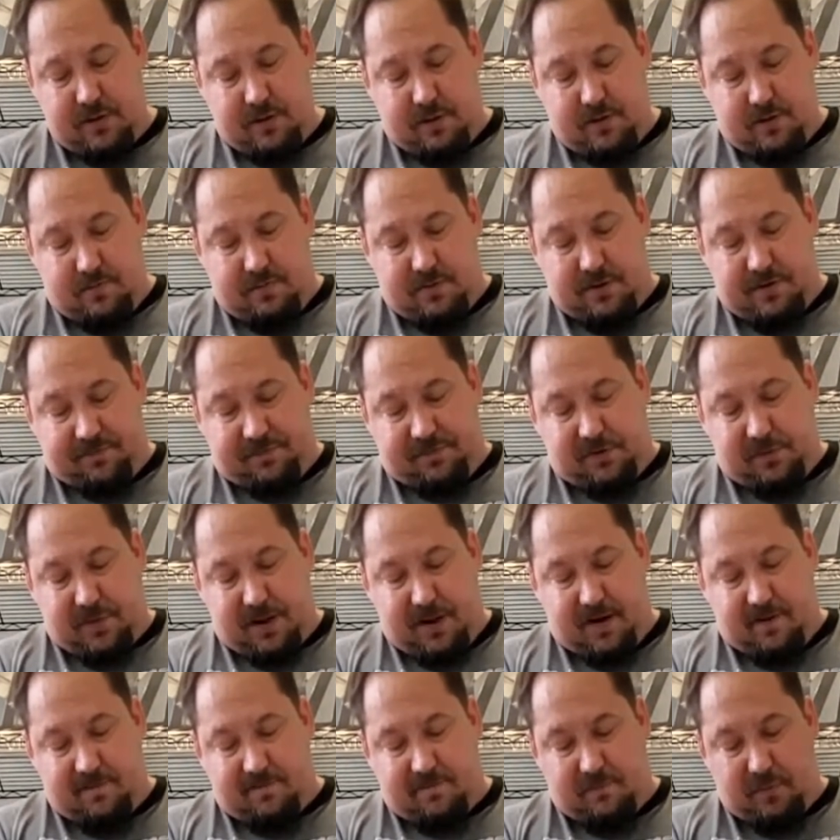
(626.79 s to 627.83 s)
but if you
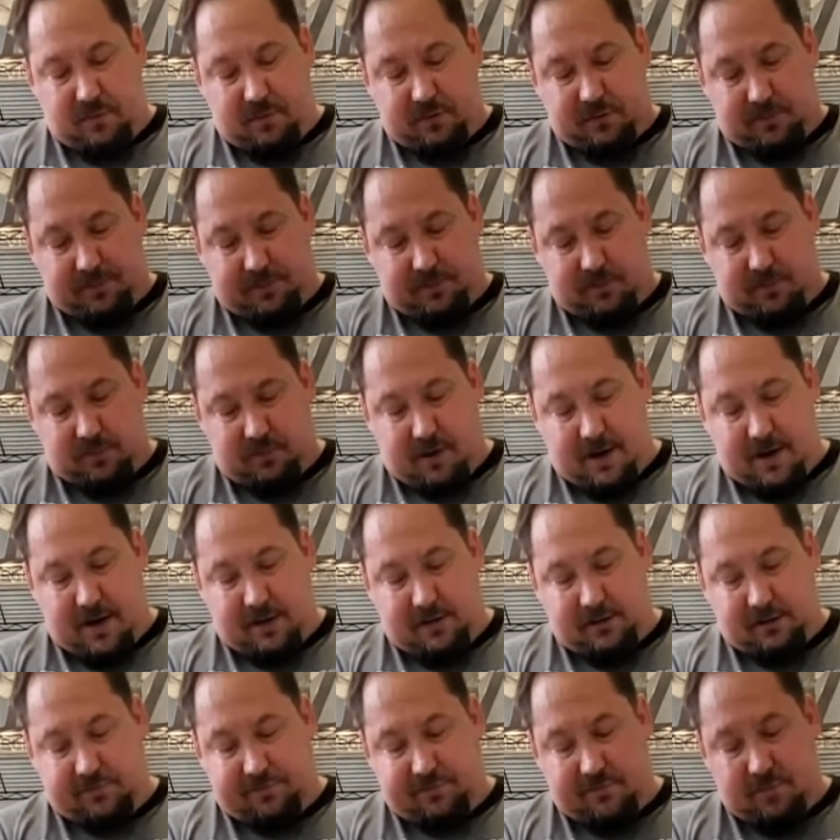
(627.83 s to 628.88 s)
have multiple
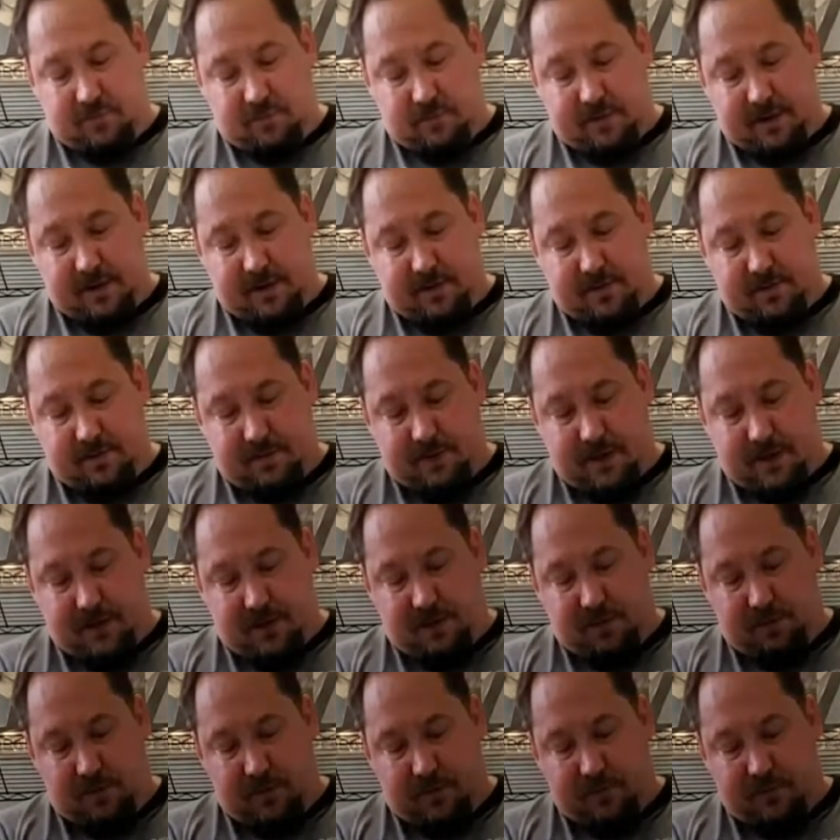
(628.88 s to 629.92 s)
cracks forming, then
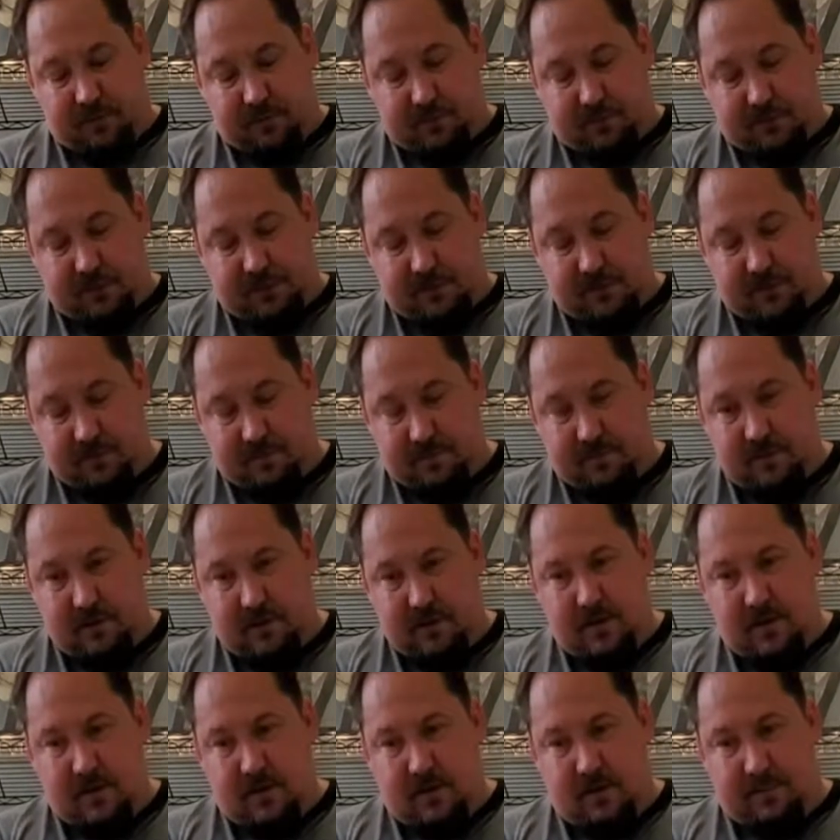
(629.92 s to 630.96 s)
you run the risk of
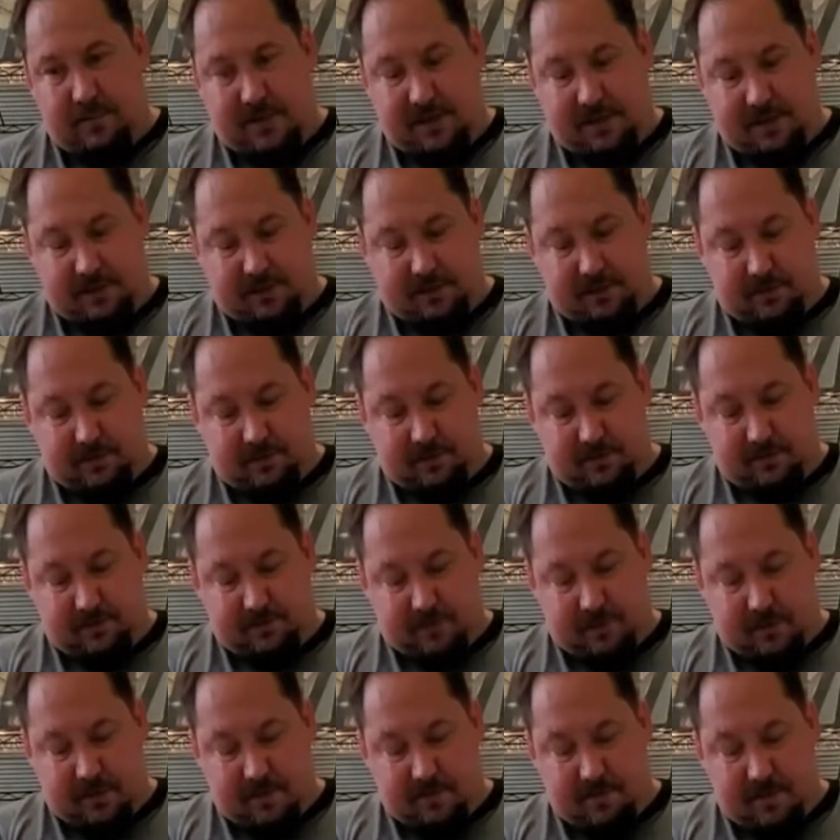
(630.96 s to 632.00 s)
a piece of
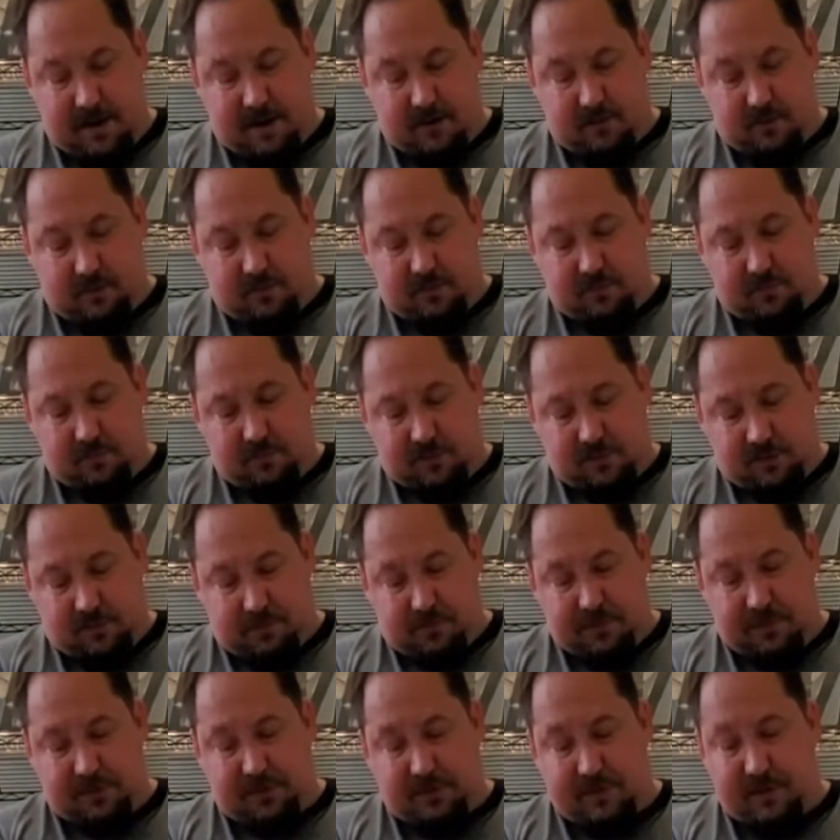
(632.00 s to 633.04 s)
metal
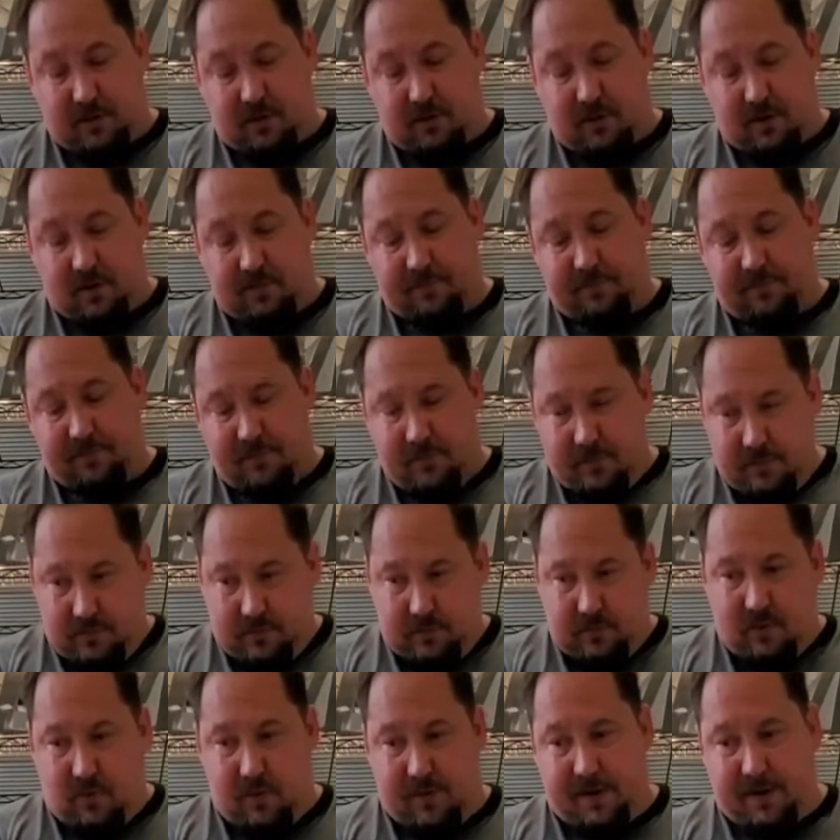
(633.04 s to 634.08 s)
splintering off,
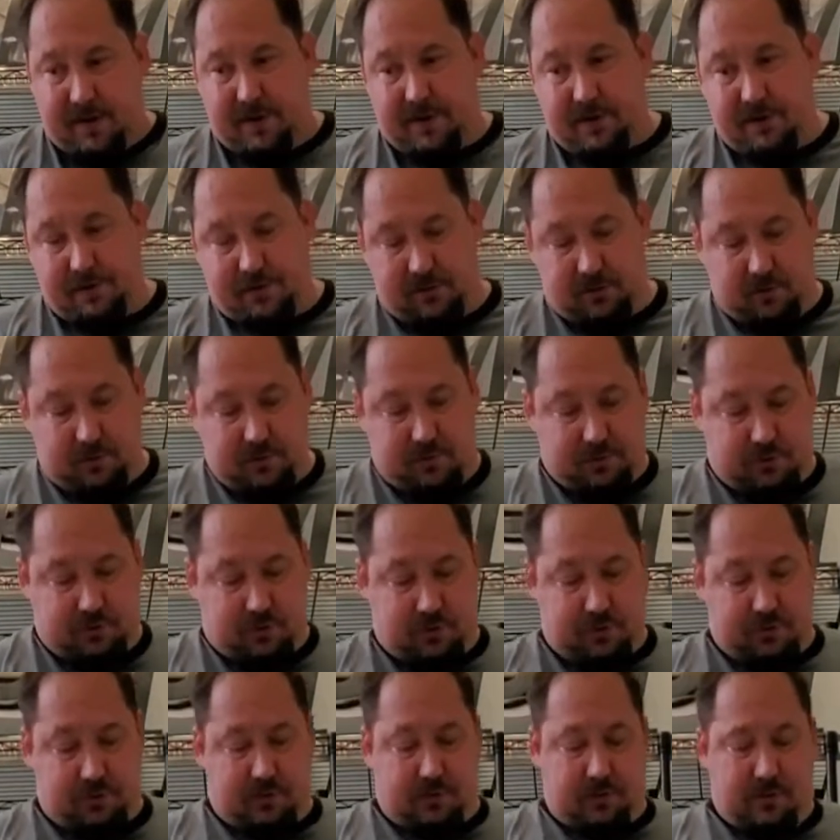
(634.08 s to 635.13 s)
going into your
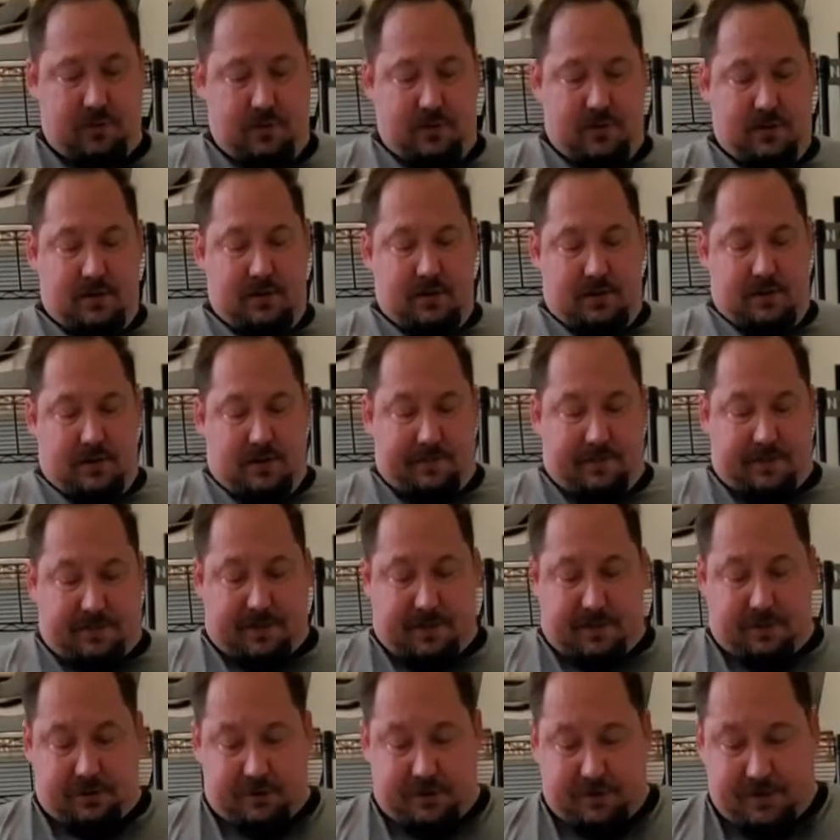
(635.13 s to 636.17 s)
turbocharger, and
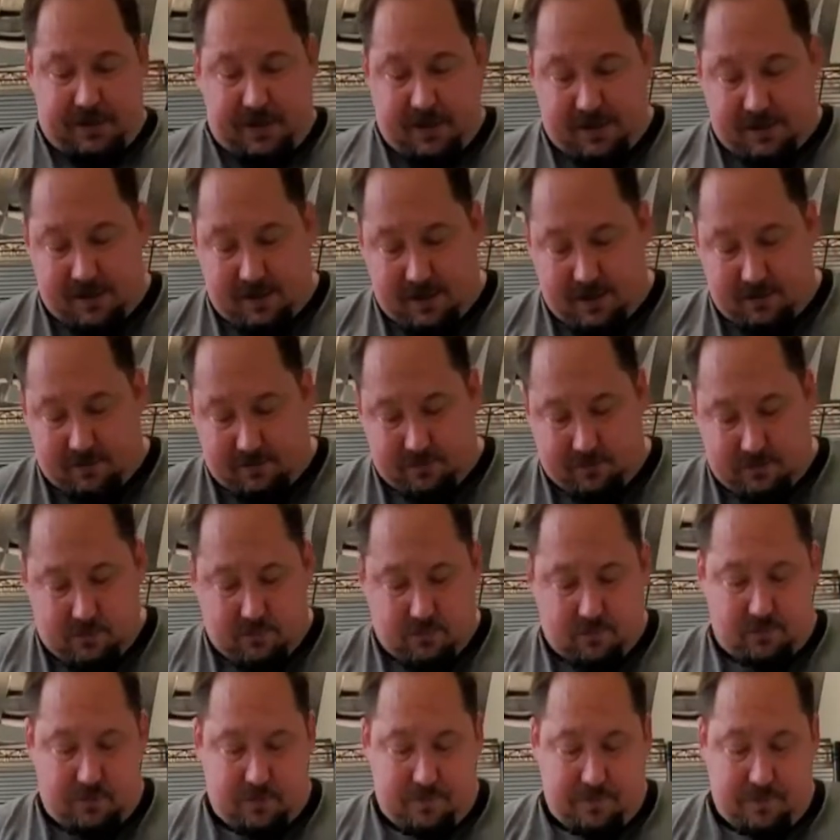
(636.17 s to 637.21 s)
potentially taking out the
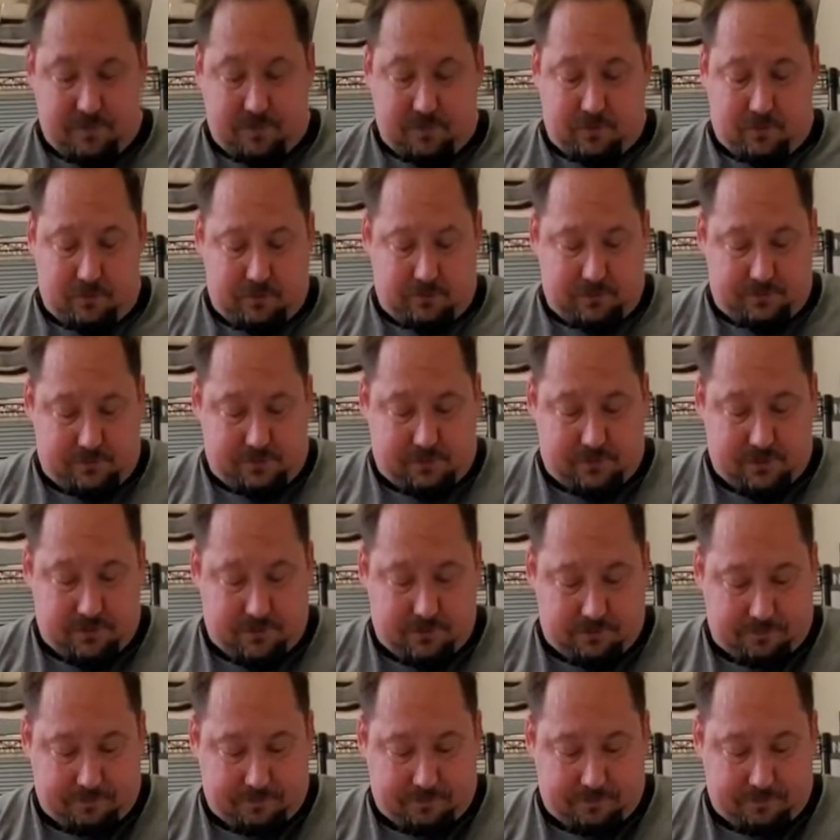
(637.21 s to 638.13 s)
whole caboodle. So